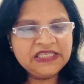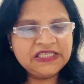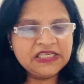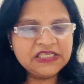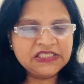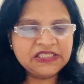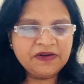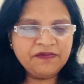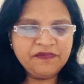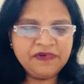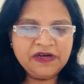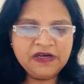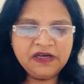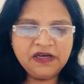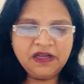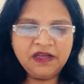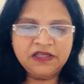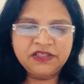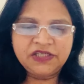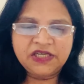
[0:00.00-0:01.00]
system will
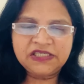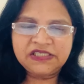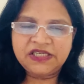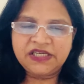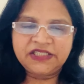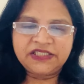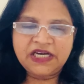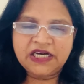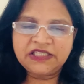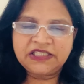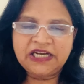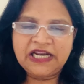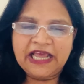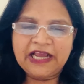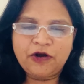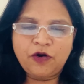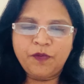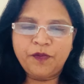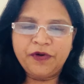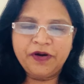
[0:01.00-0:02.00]
just reject the
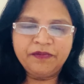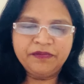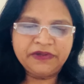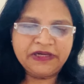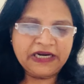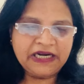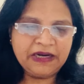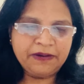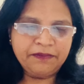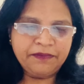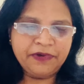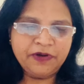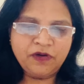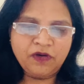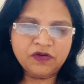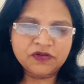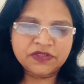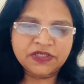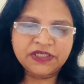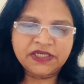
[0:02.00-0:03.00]
lycopodium 10
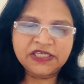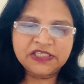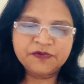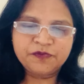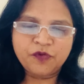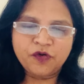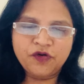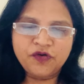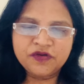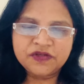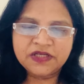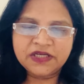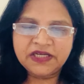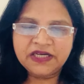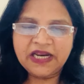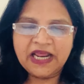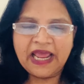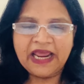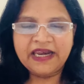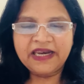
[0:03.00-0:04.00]
because it is producing
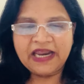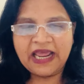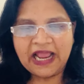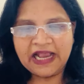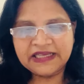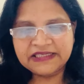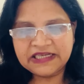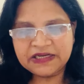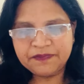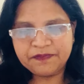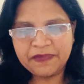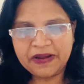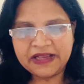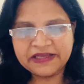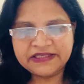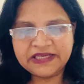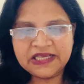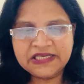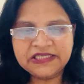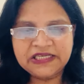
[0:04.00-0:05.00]
an exact
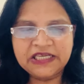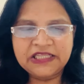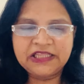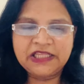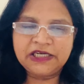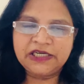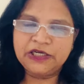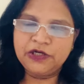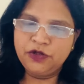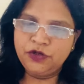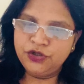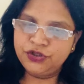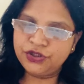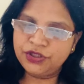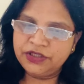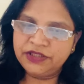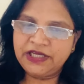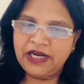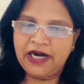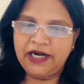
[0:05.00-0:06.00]
message in the
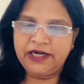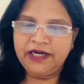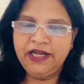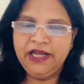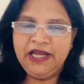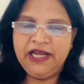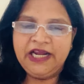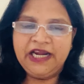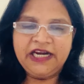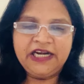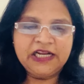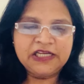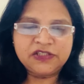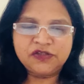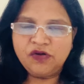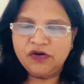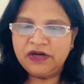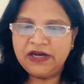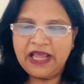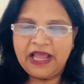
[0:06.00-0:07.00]
delusion that he does
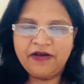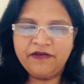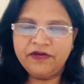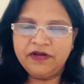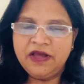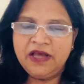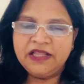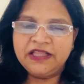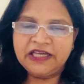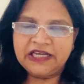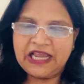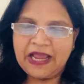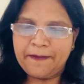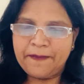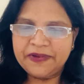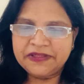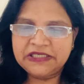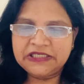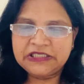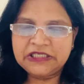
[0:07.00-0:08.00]
not have the
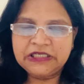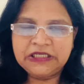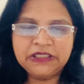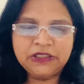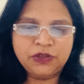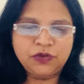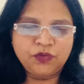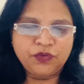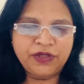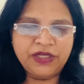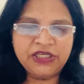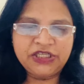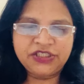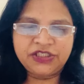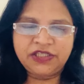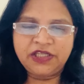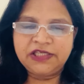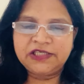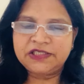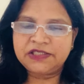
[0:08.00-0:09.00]
capacity to reach
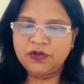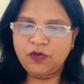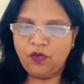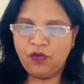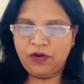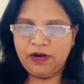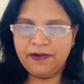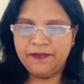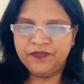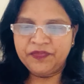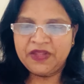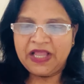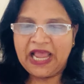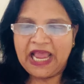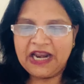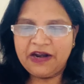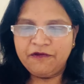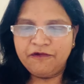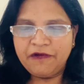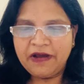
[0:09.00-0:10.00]
this goal.
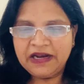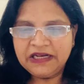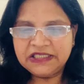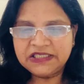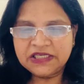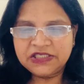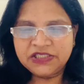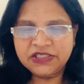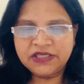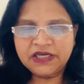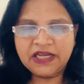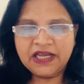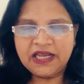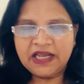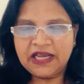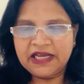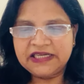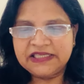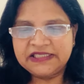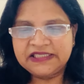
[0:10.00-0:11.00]
And when such an
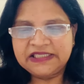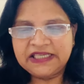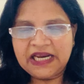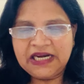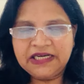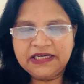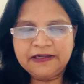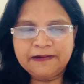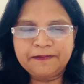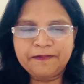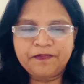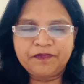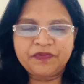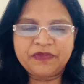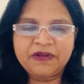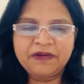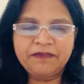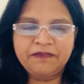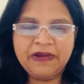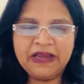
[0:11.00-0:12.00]
exact
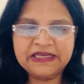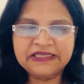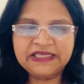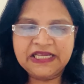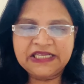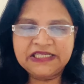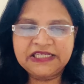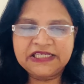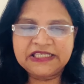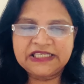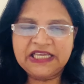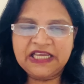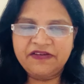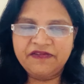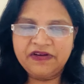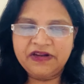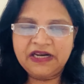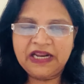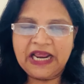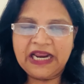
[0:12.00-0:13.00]
message is
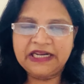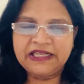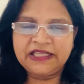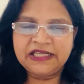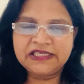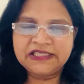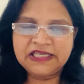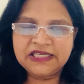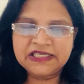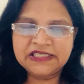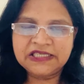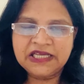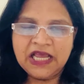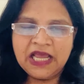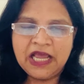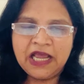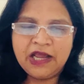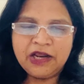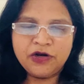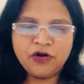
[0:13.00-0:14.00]
given and this is
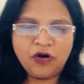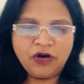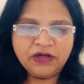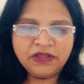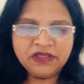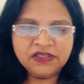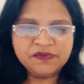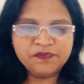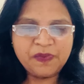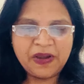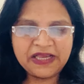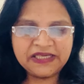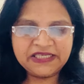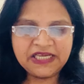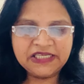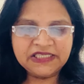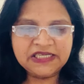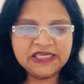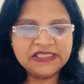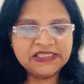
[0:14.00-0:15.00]
not this
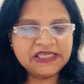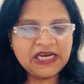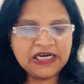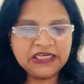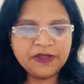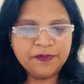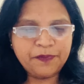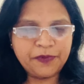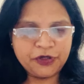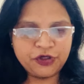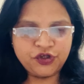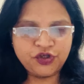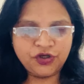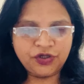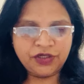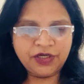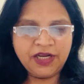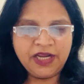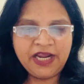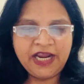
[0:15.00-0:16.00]
message inside the
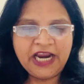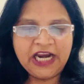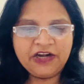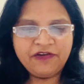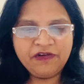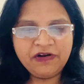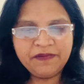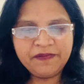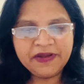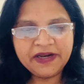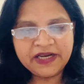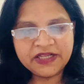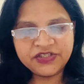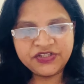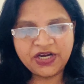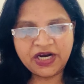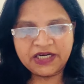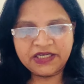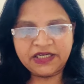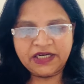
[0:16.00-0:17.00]
patient, it will be
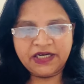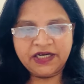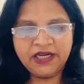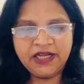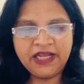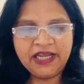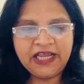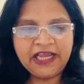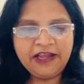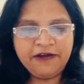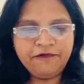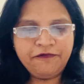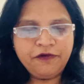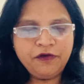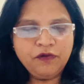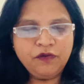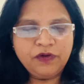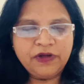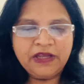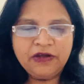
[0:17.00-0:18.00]
rejected. If
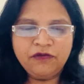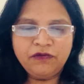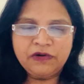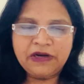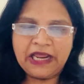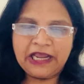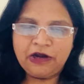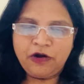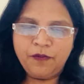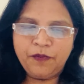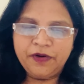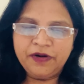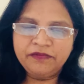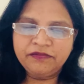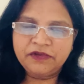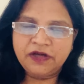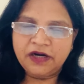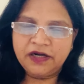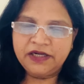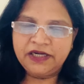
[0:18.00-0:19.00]
you give lycopodium
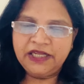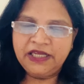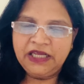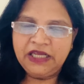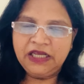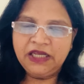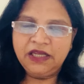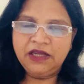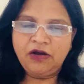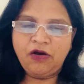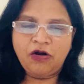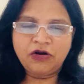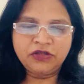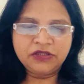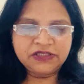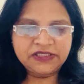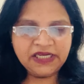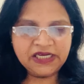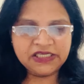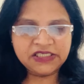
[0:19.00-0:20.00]
30 or the
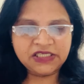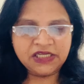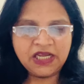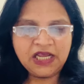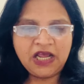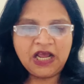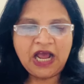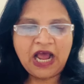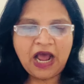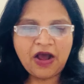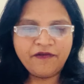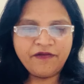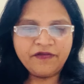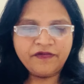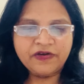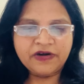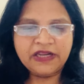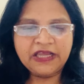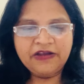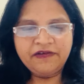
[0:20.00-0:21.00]
6th,
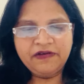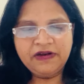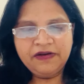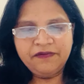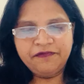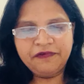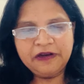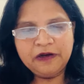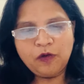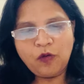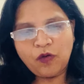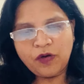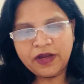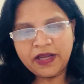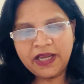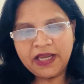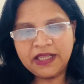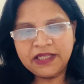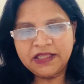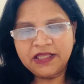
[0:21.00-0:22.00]
however, he will feel
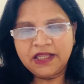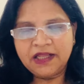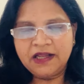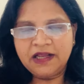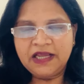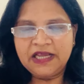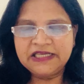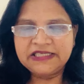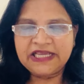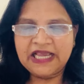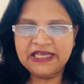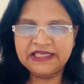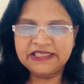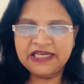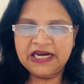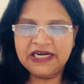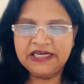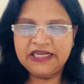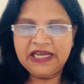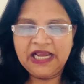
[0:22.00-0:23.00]
okay in his
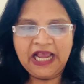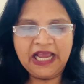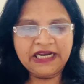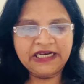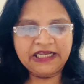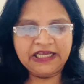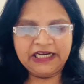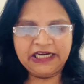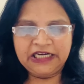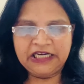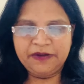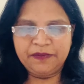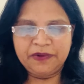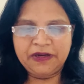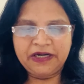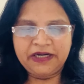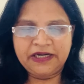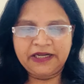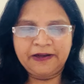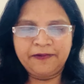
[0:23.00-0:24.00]
anxiety and
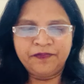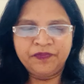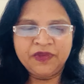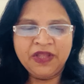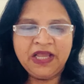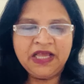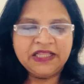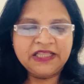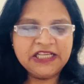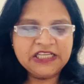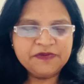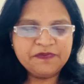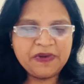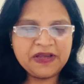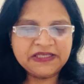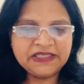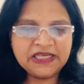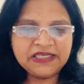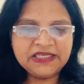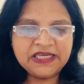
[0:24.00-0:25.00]
irritability. This
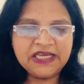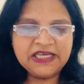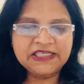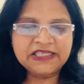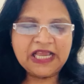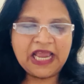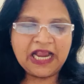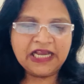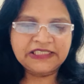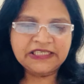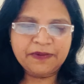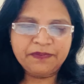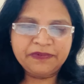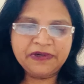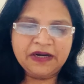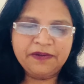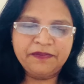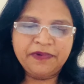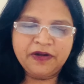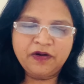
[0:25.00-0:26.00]
message is
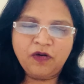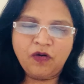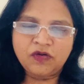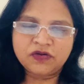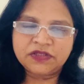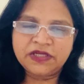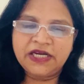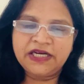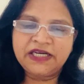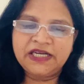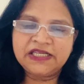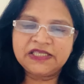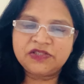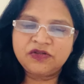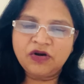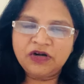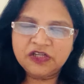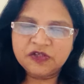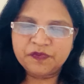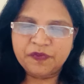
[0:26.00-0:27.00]
accepted because it is
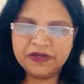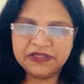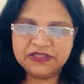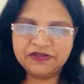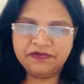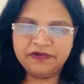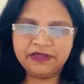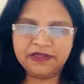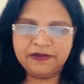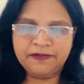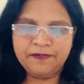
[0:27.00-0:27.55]
not specific.